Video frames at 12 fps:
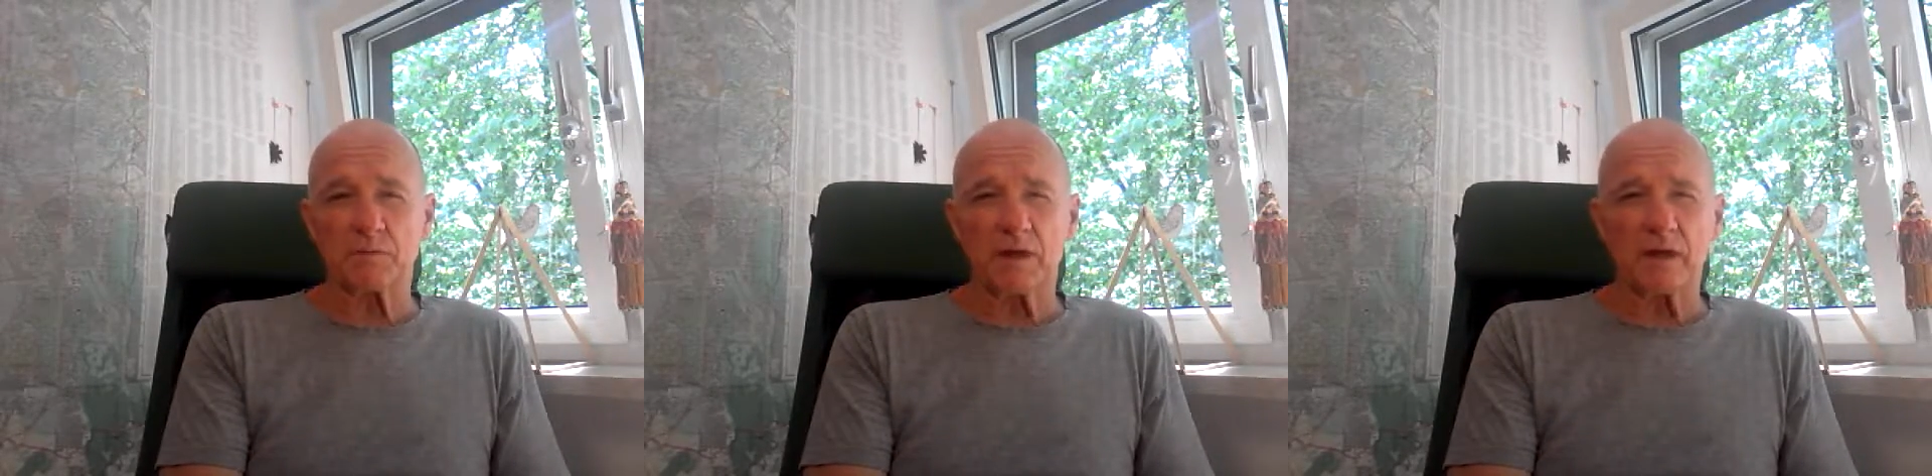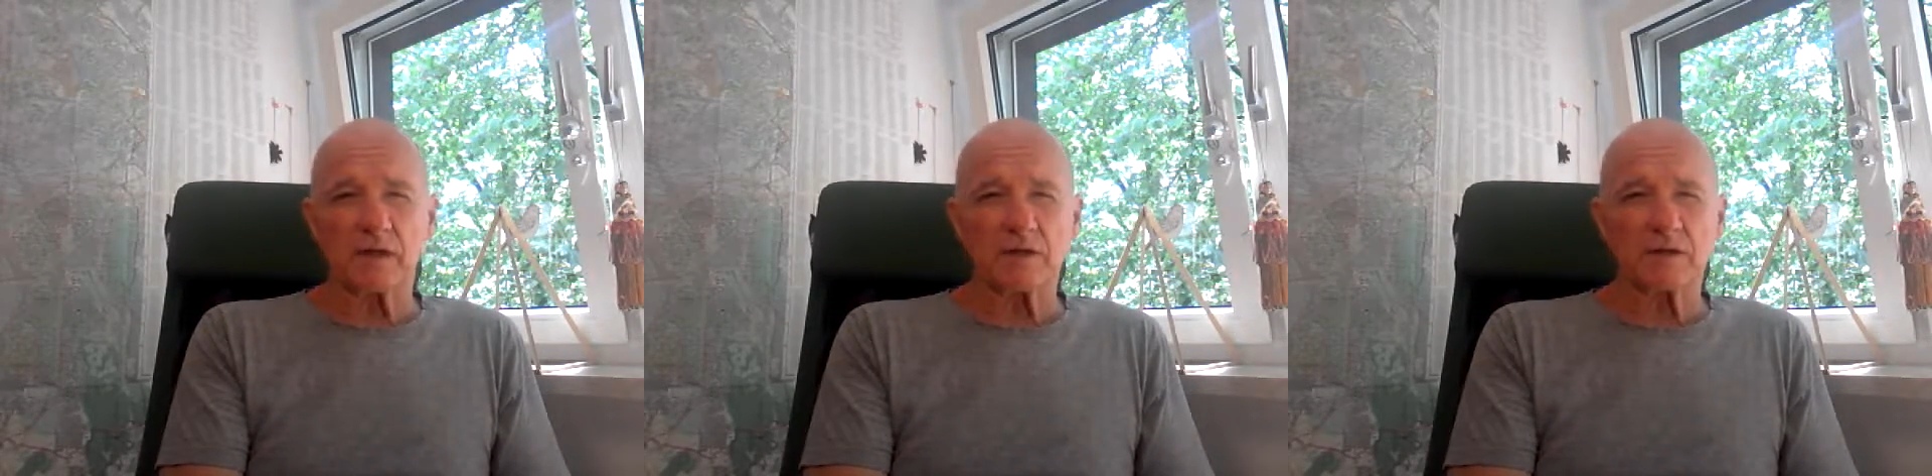
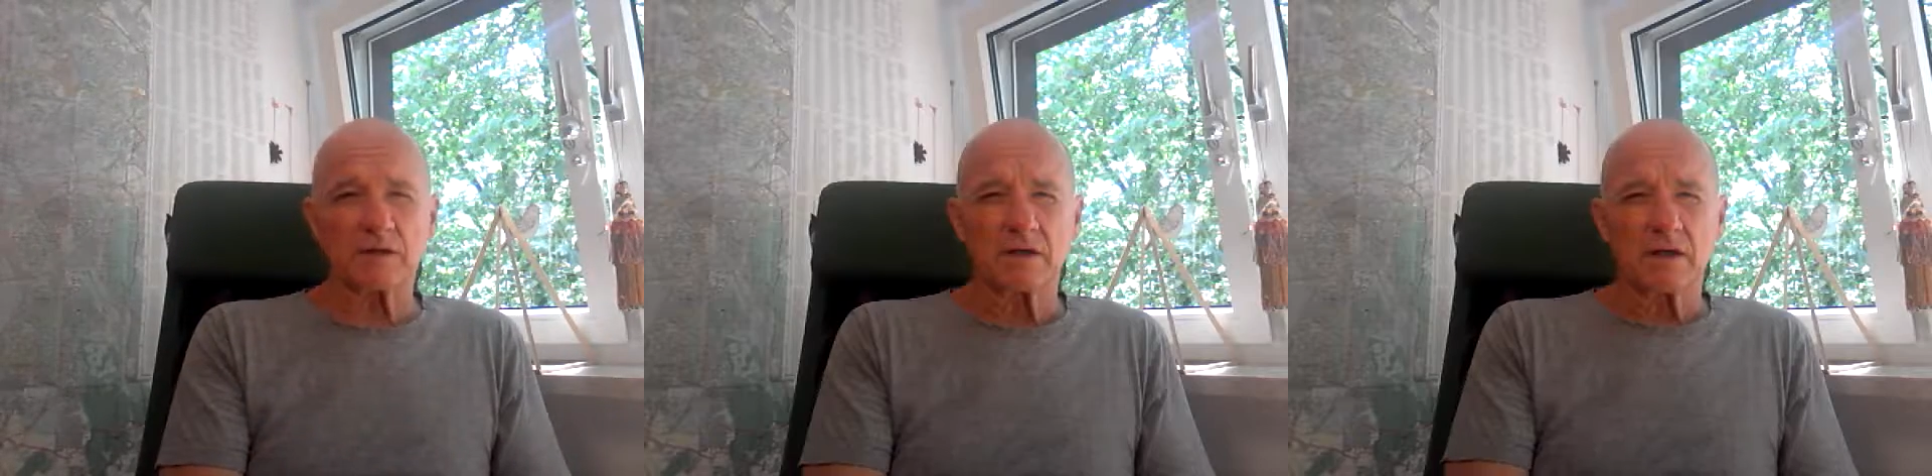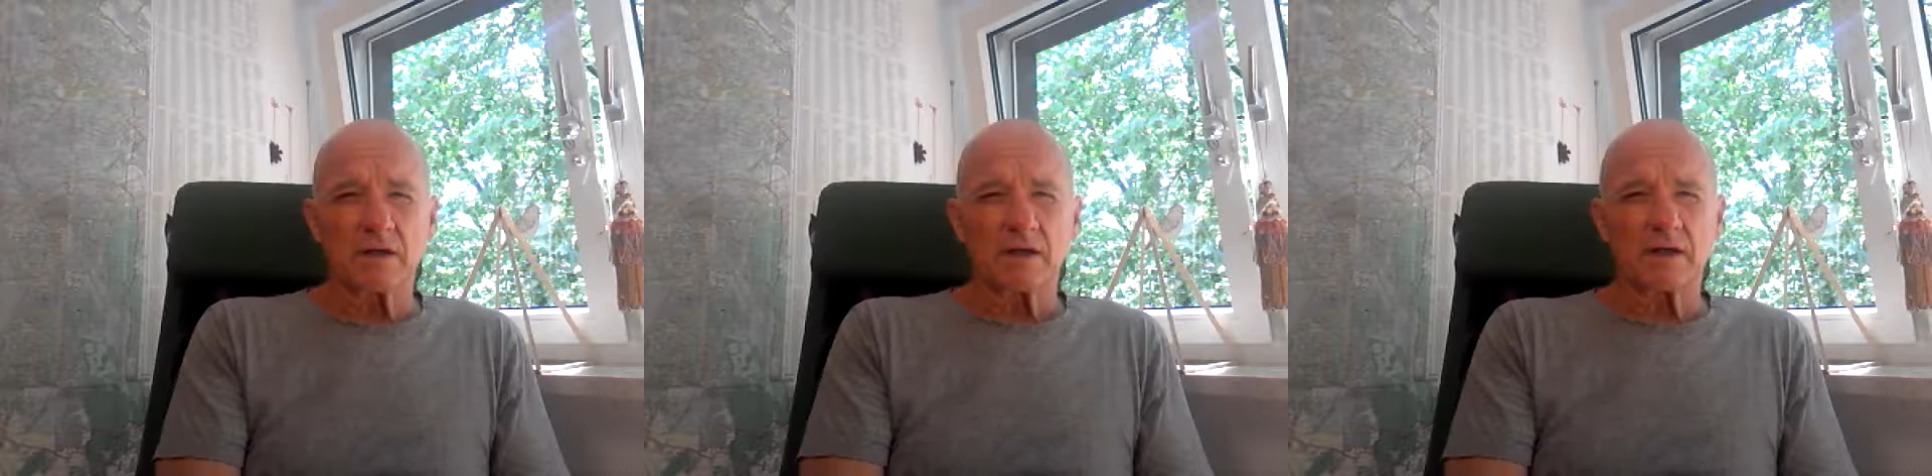page.
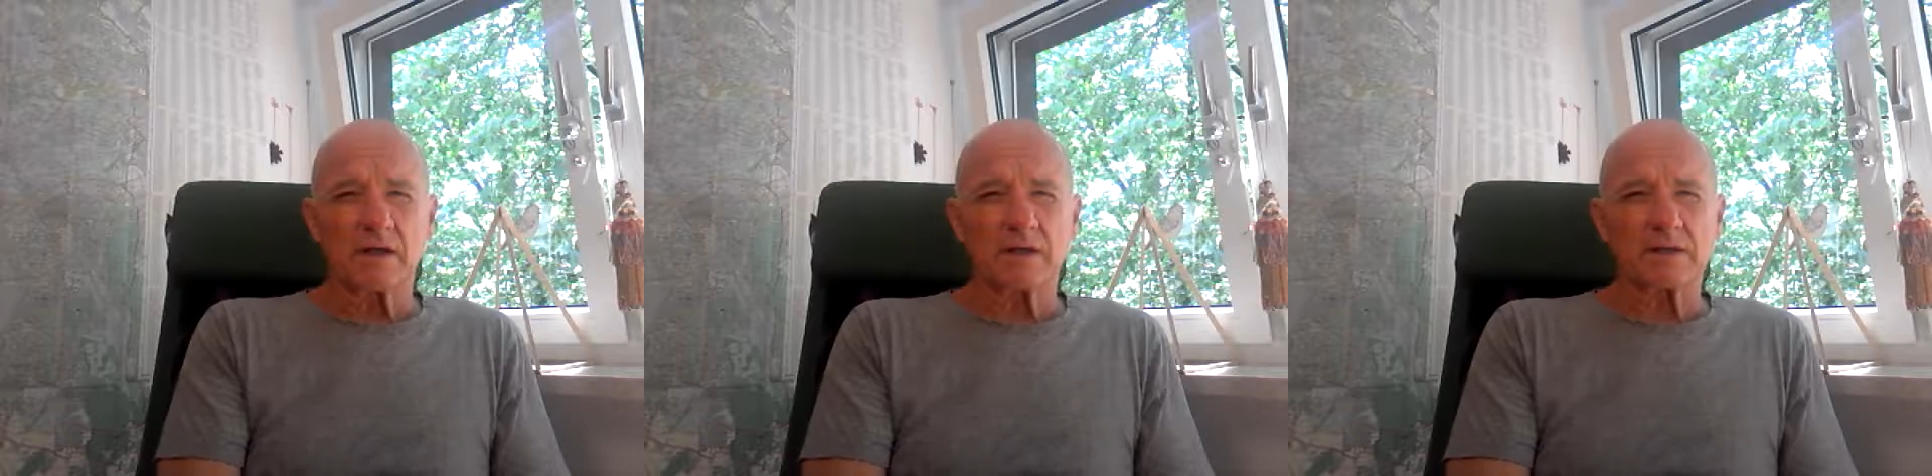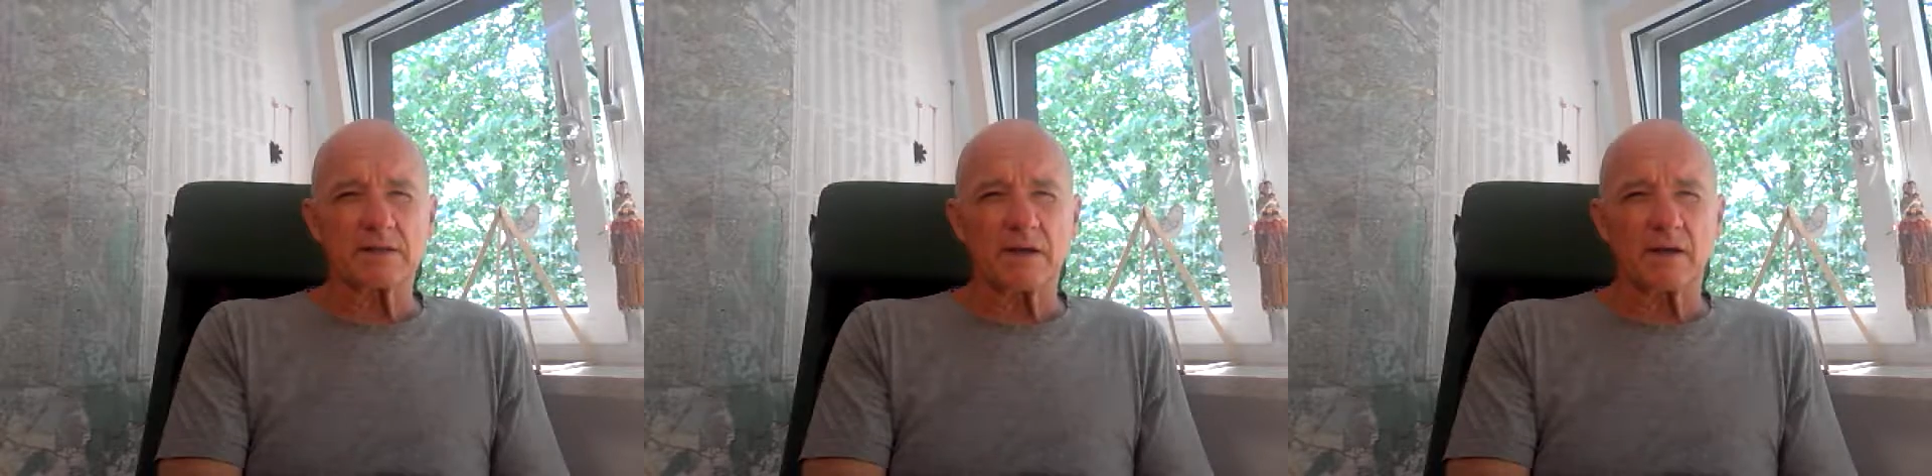It
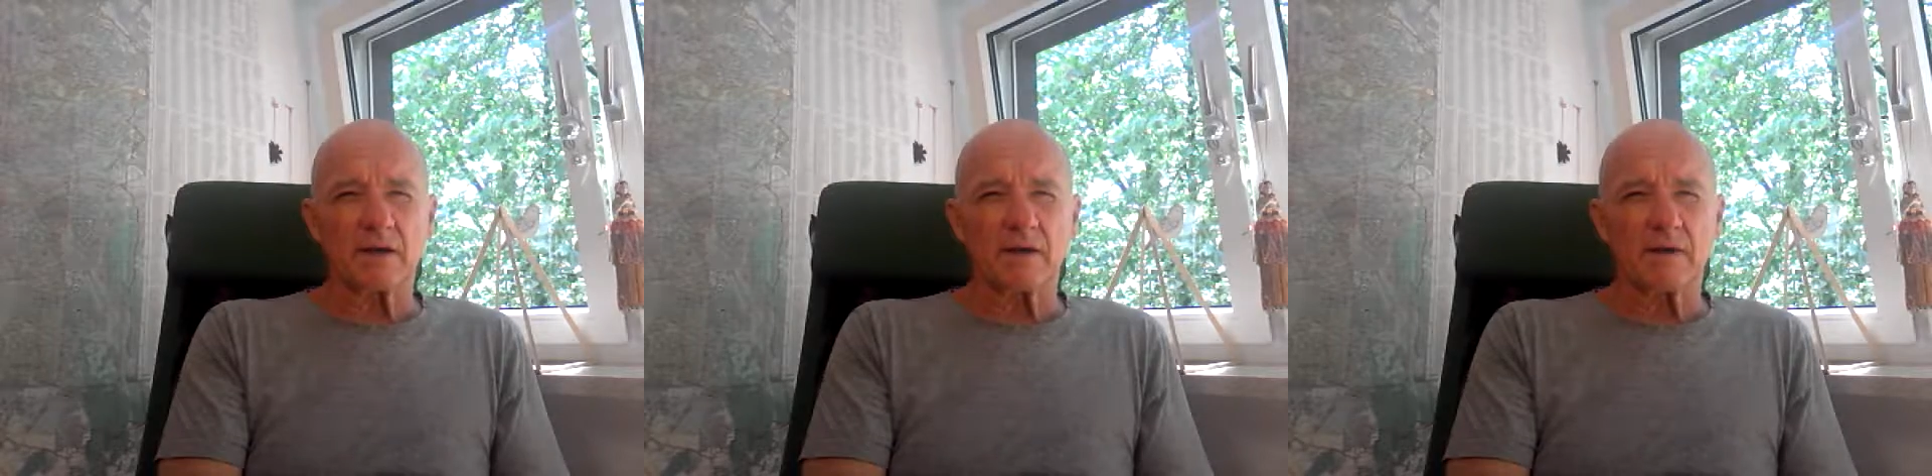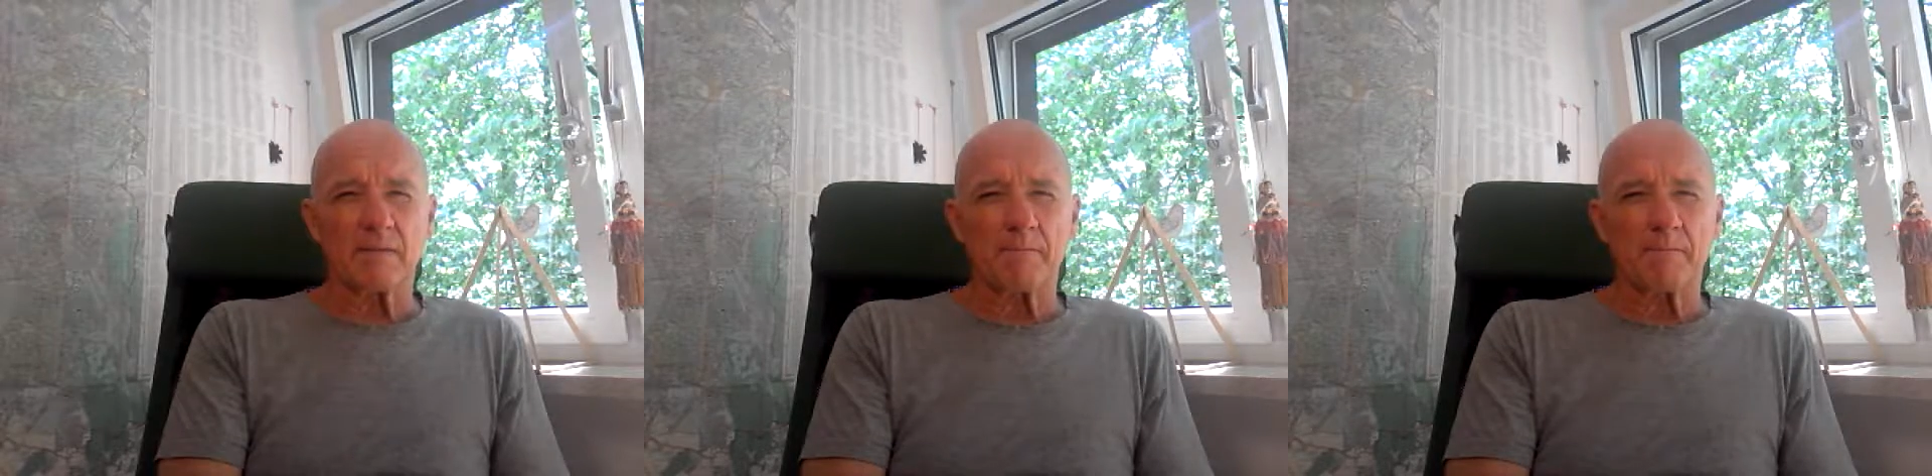is
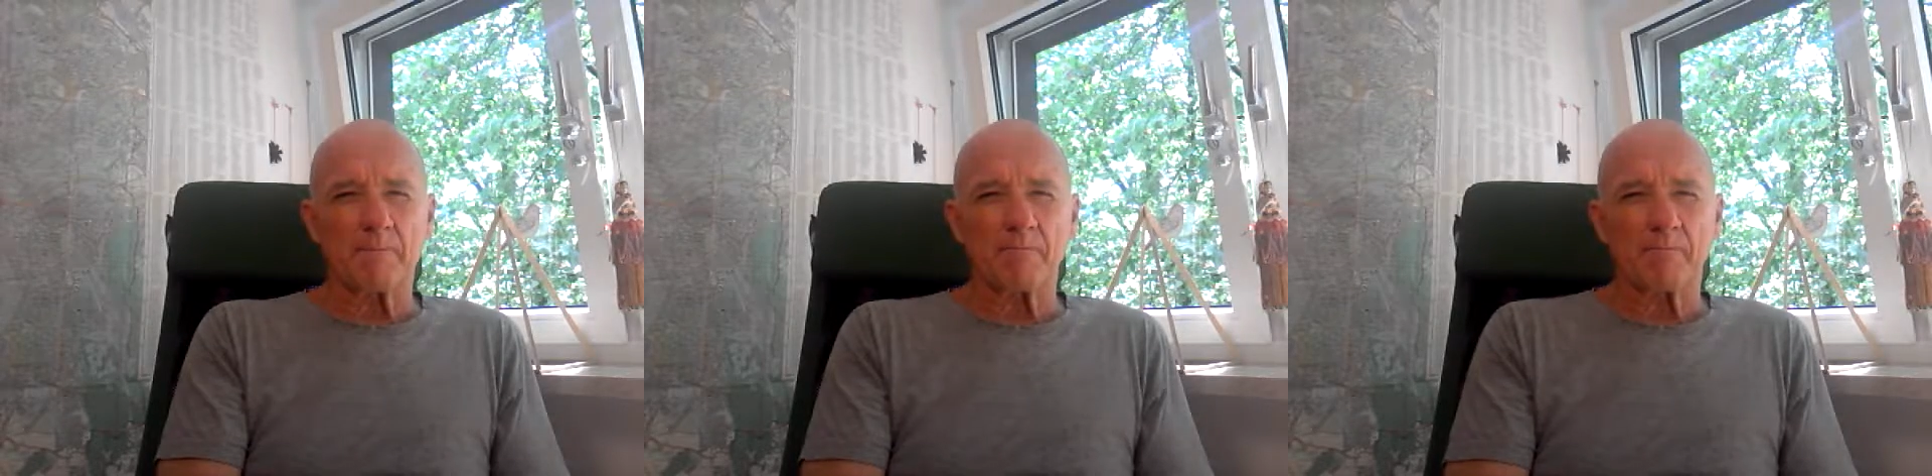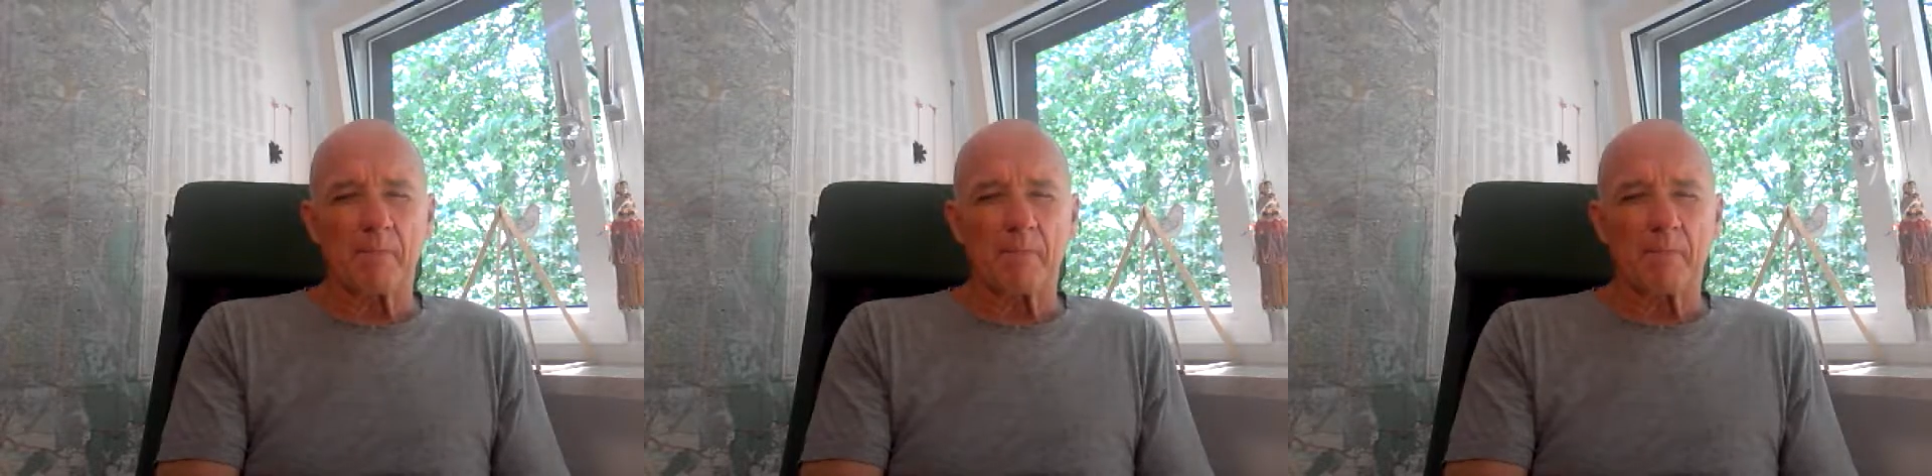an